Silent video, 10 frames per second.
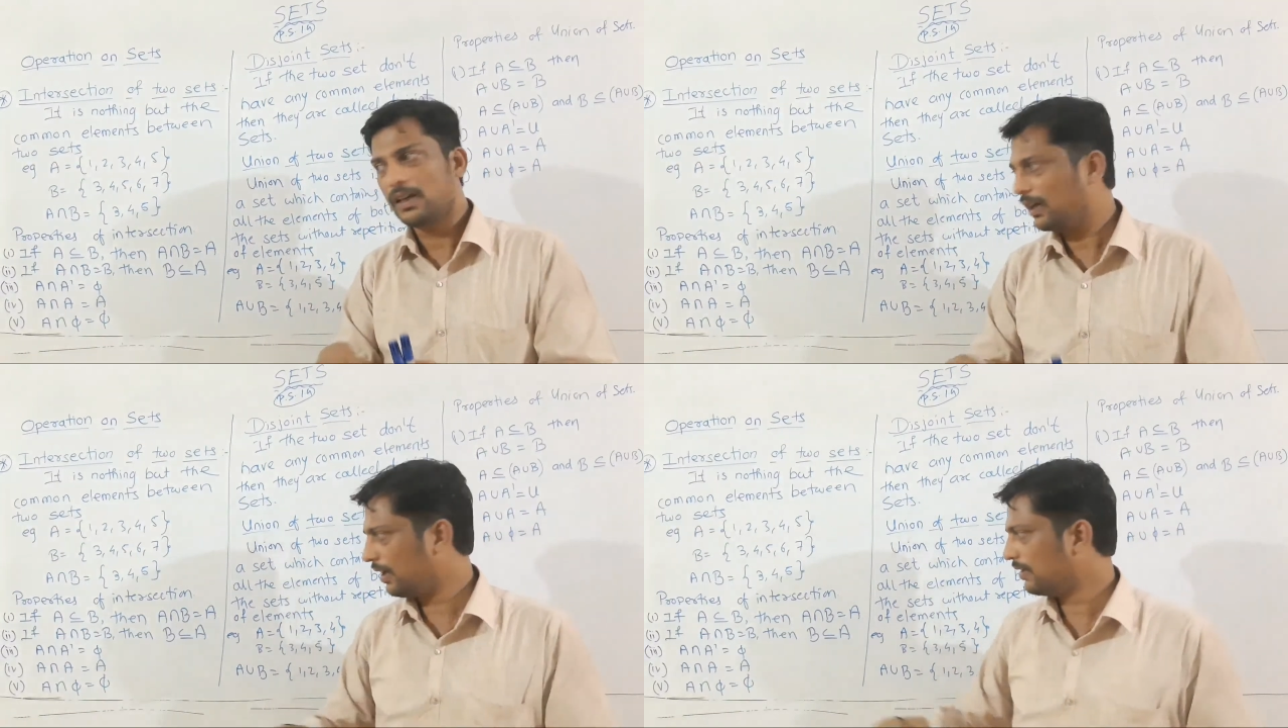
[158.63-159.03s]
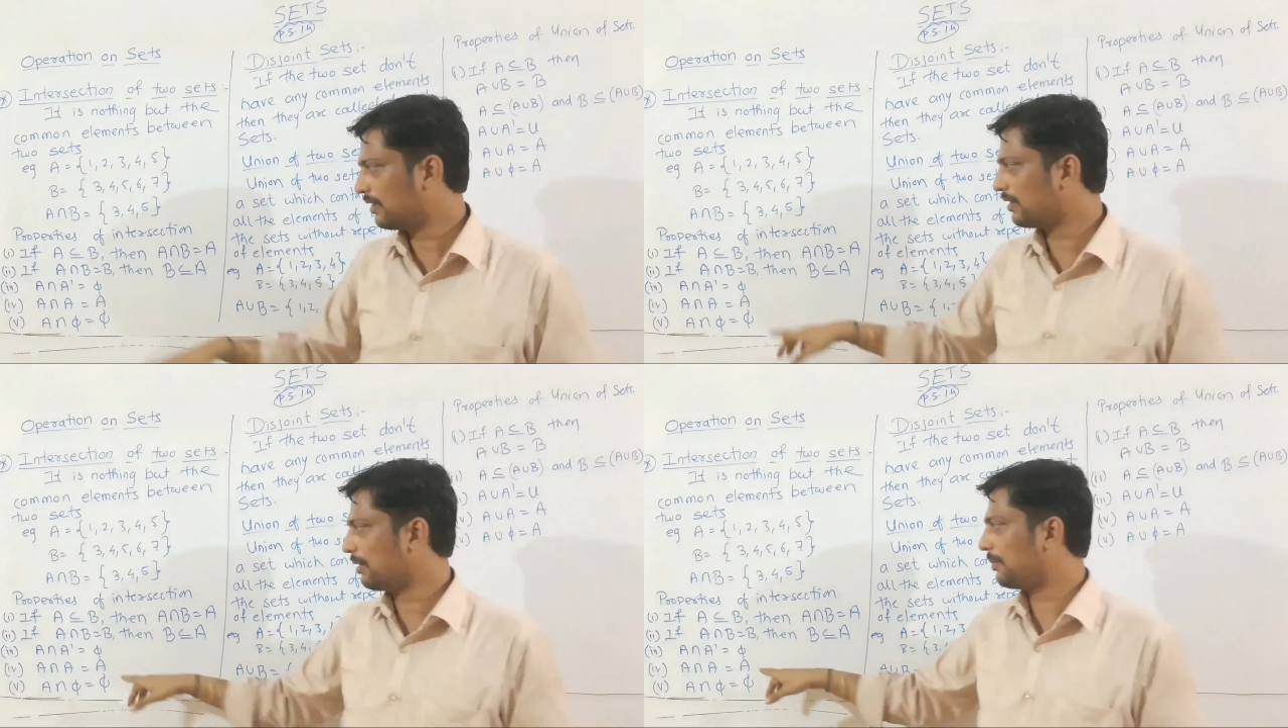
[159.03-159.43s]
it is
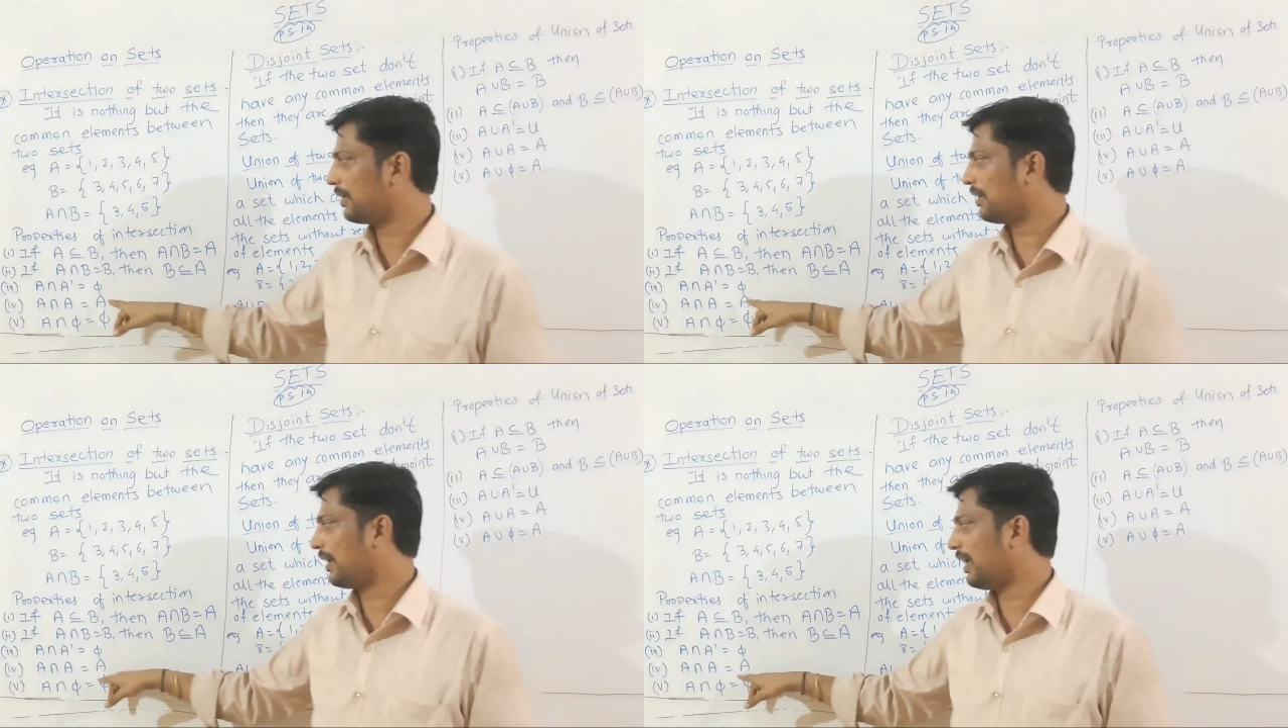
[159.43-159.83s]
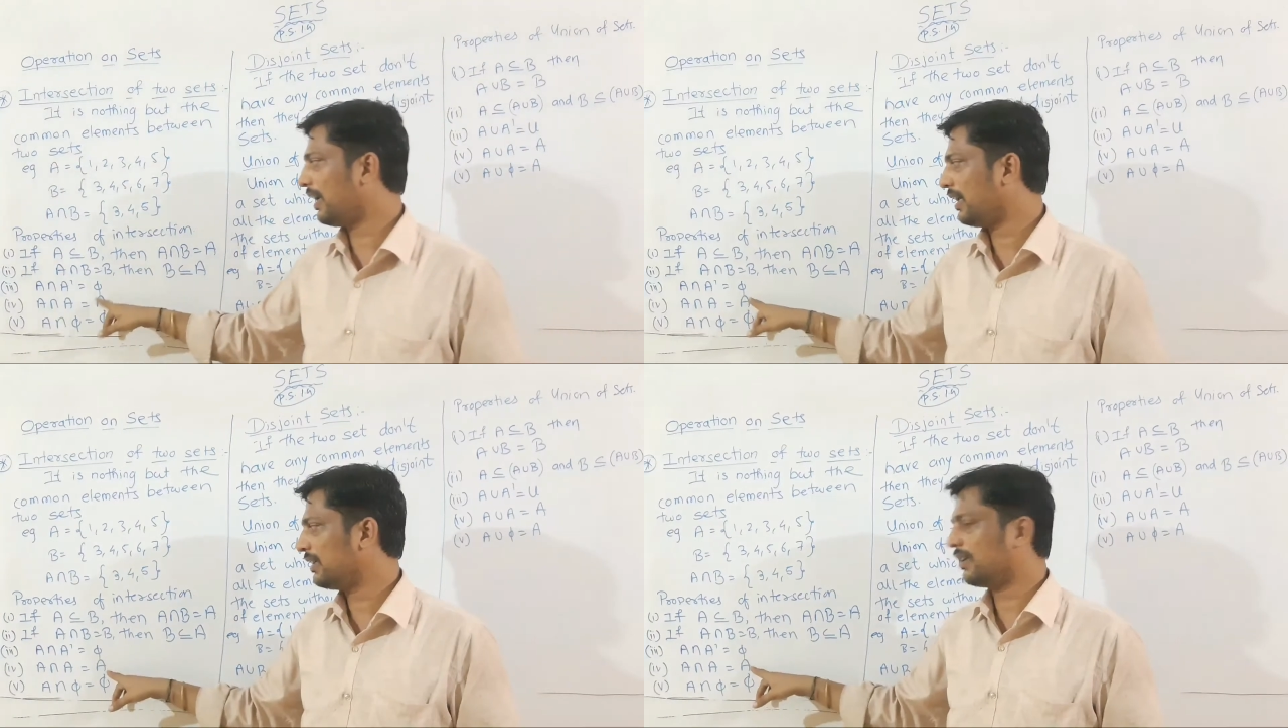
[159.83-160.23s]
nothing but
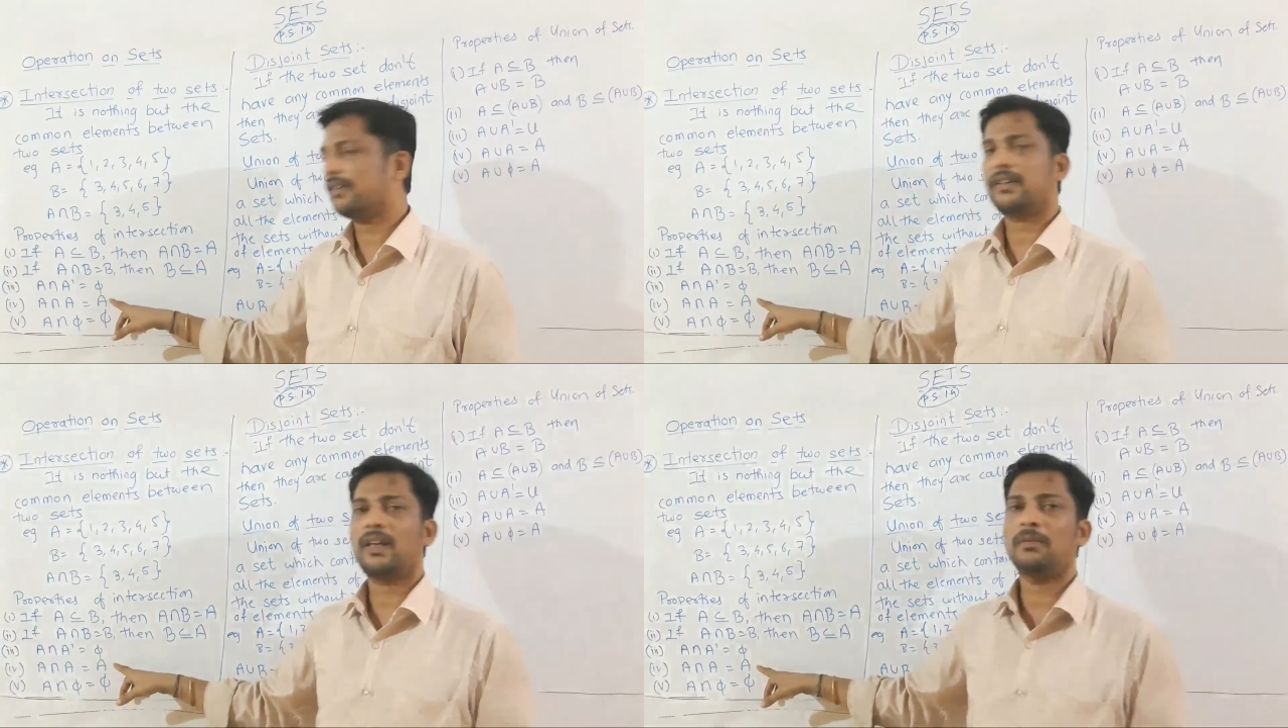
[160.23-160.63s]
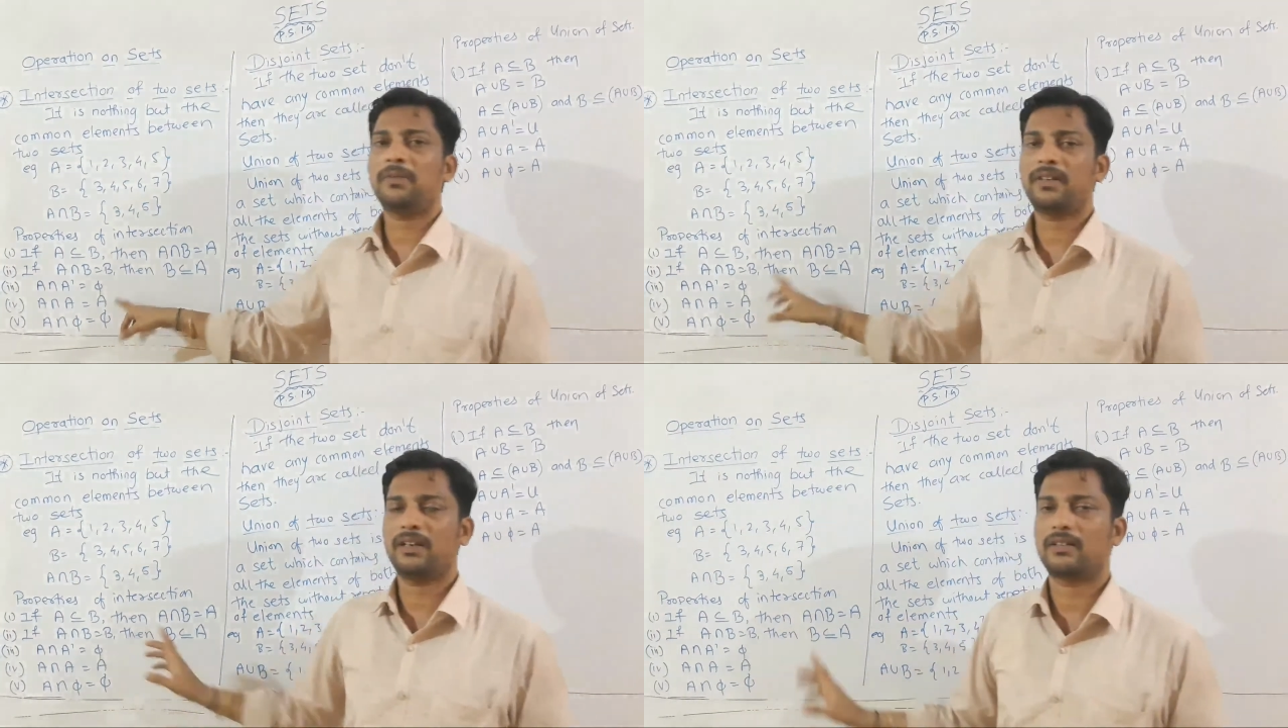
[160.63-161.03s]
again the same
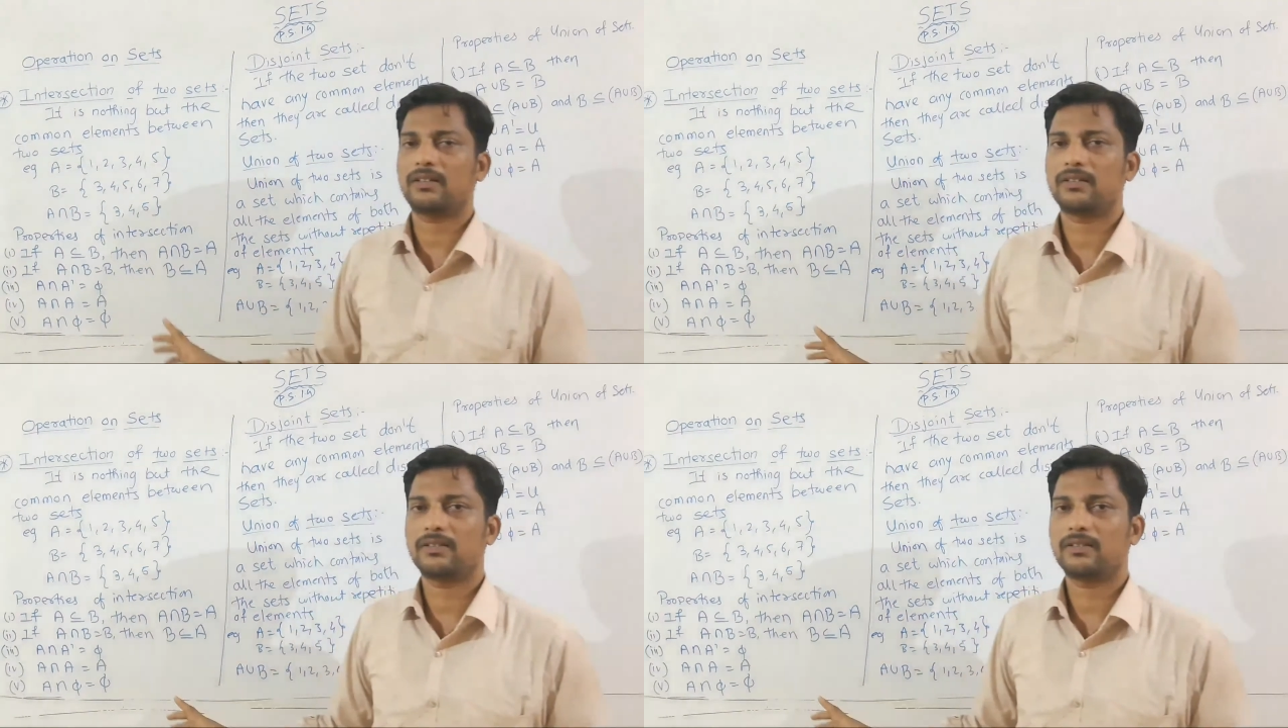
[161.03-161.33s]
set.